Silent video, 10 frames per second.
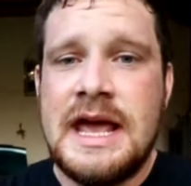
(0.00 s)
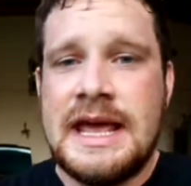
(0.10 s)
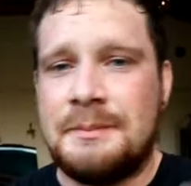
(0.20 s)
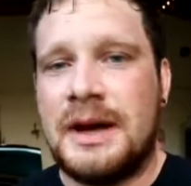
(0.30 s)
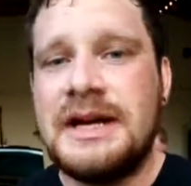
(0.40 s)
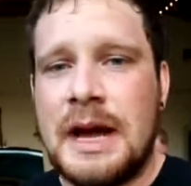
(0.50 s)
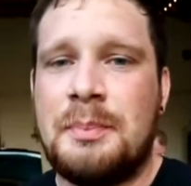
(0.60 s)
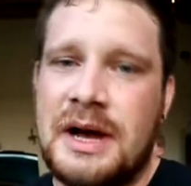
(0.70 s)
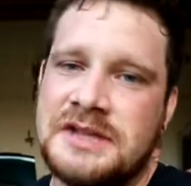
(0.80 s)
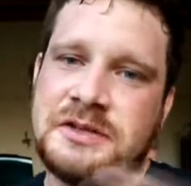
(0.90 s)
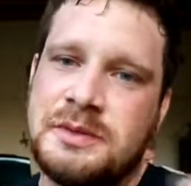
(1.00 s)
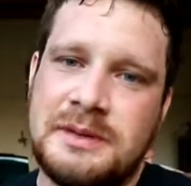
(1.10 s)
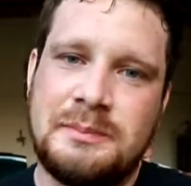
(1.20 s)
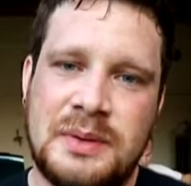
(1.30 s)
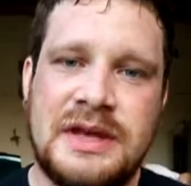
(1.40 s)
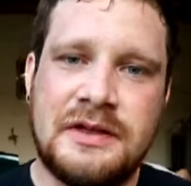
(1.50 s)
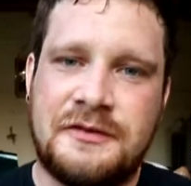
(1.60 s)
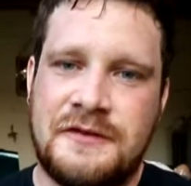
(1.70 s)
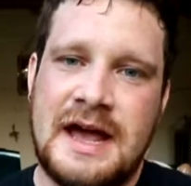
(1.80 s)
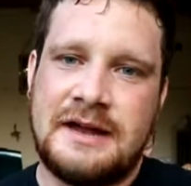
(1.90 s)
It might not possibly be the
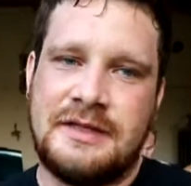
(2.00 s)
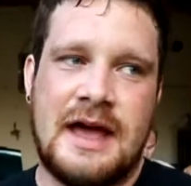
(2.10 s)
fact